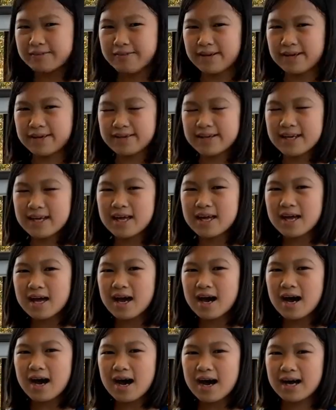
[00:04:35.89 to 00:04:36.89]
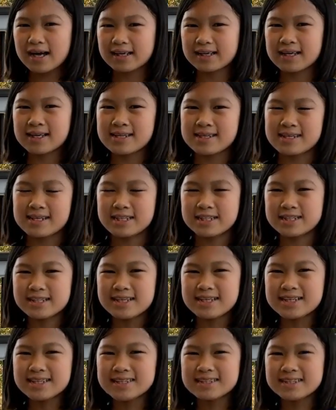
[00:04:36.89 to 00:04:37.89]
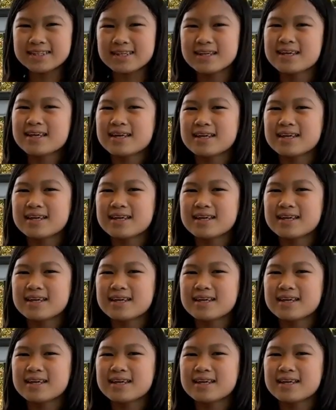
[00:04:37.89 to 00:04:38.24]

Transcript: very hot conditions,